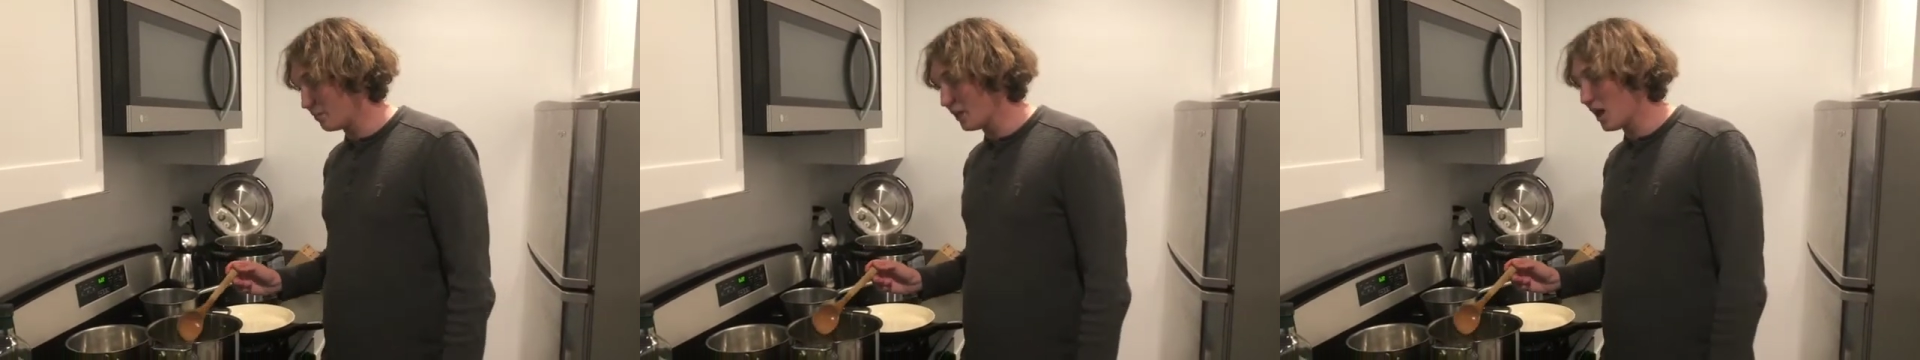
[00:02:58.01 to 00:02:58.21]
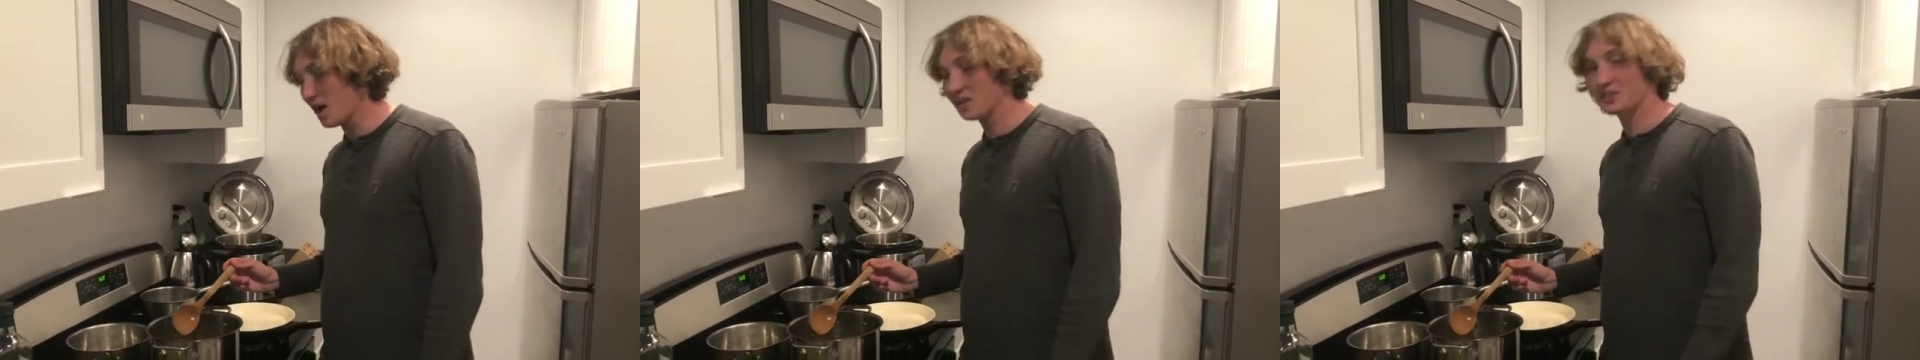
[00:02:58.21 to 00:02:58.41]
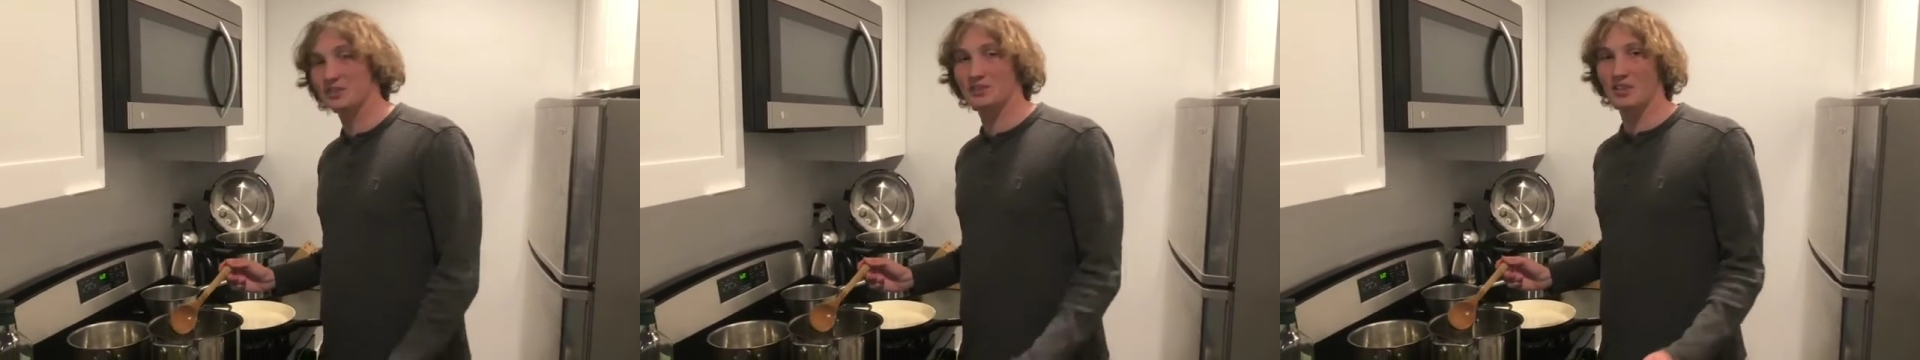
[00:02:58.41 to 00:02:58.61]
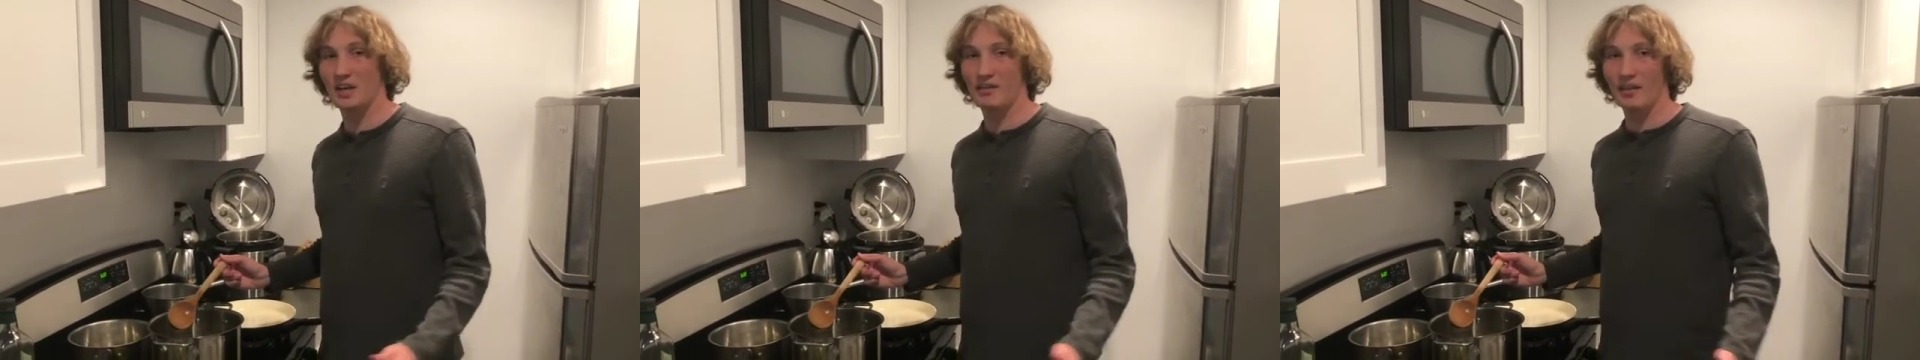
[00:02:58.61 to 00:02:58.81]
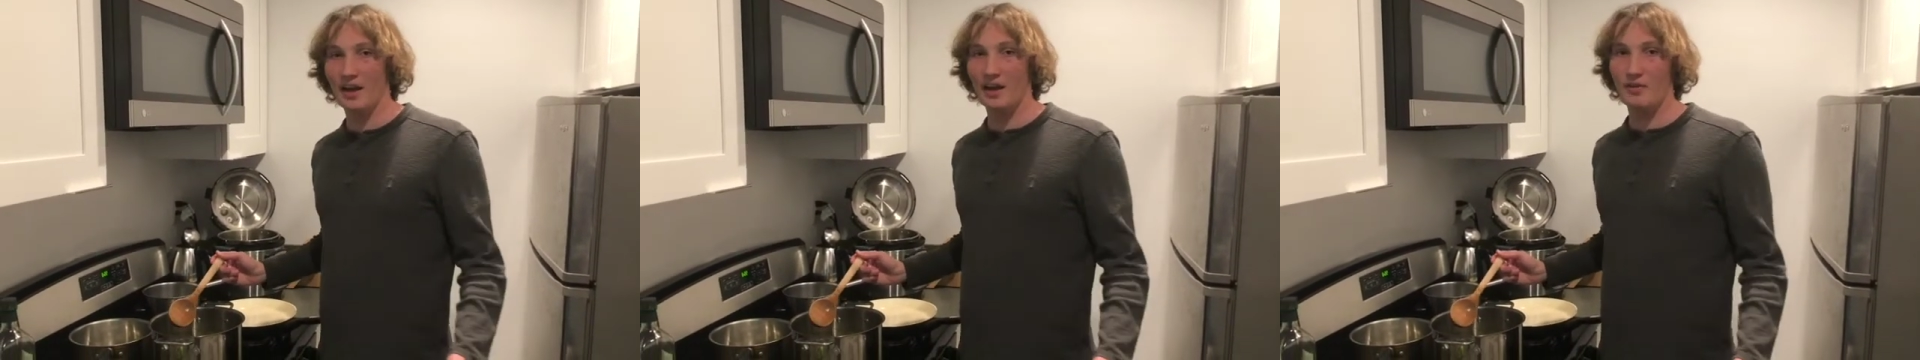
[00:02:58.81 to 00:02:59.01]
blocks the
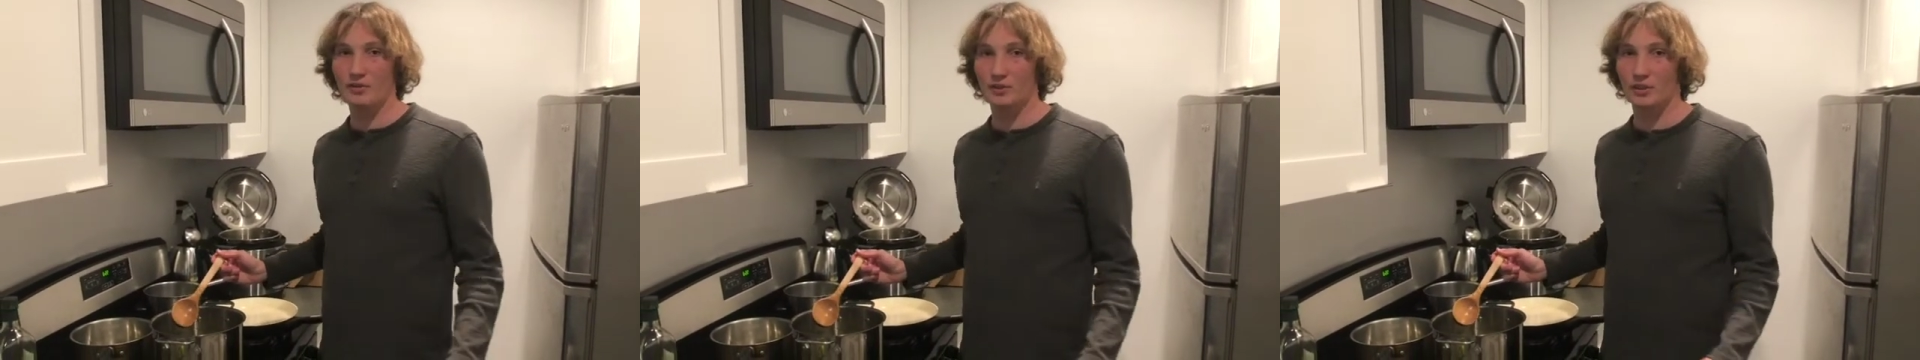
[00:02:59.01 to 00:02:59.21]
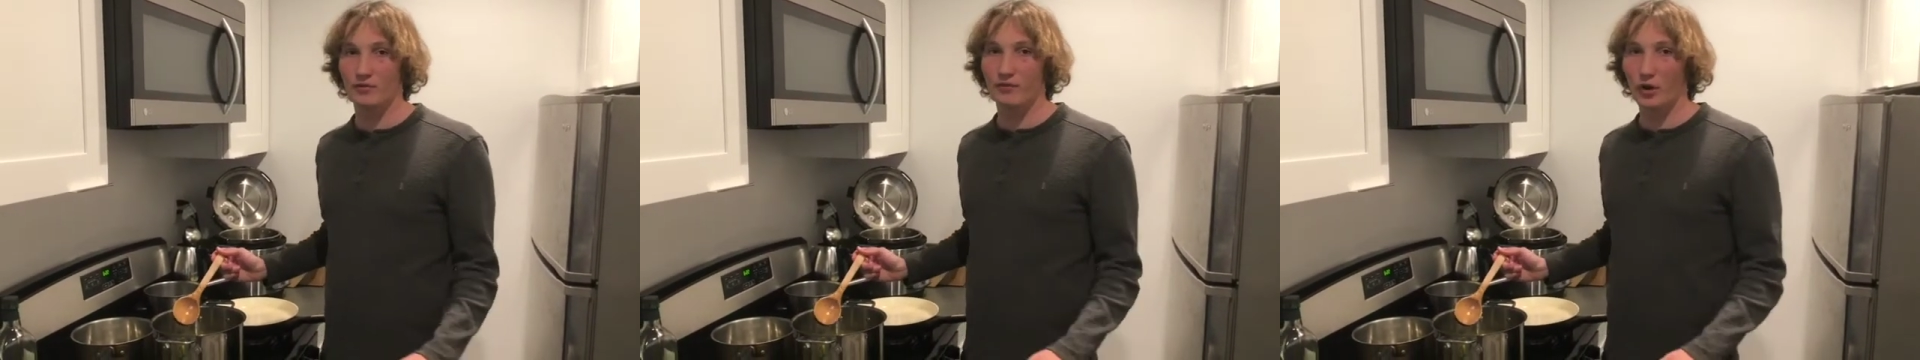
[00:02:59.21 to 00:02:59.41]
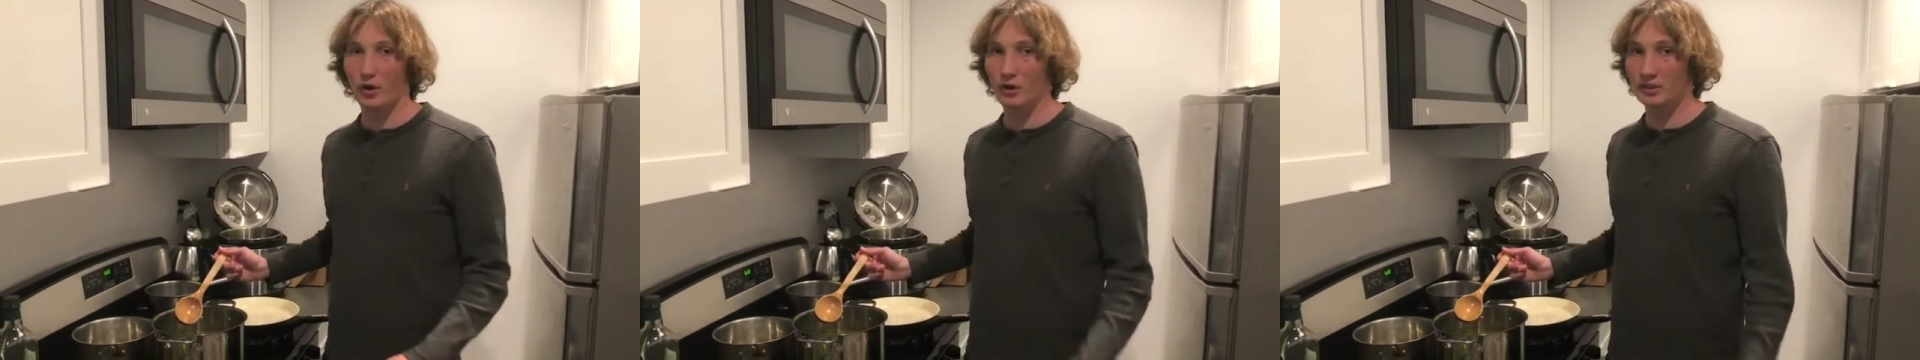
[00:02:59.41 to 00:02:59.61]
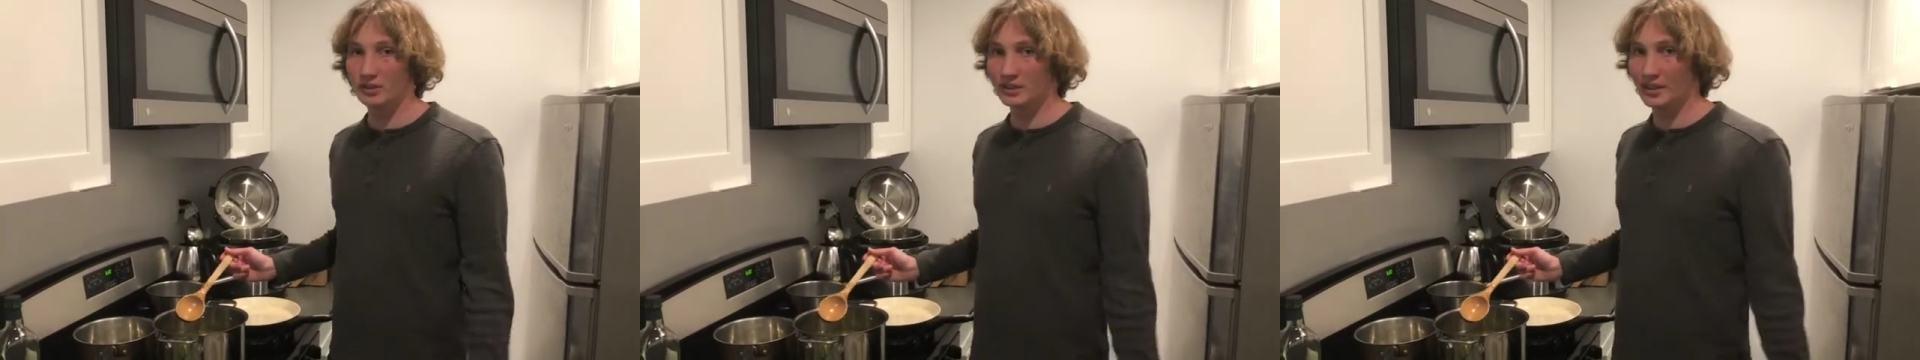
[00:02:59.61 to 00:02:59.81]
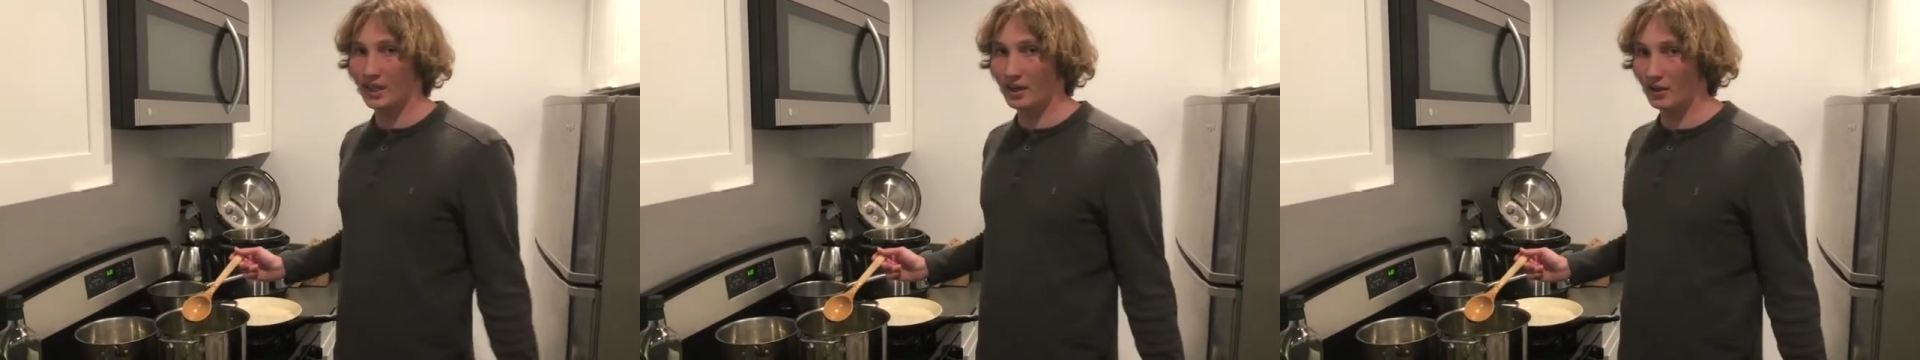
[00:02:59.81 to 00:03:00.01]
sunlight, so
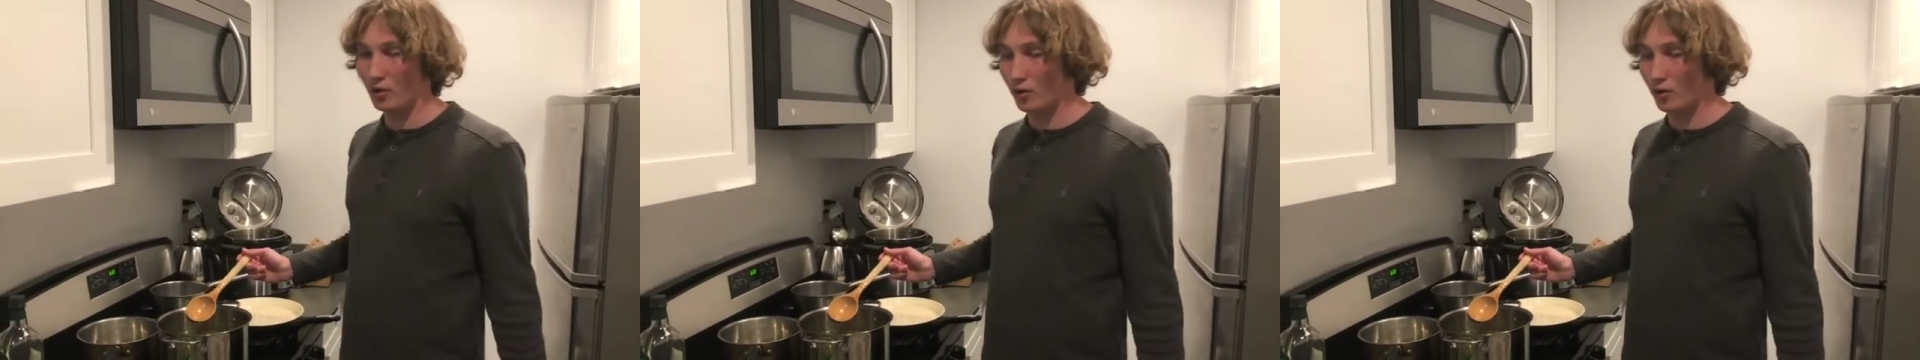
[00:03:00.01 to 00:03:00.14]
photosynthetic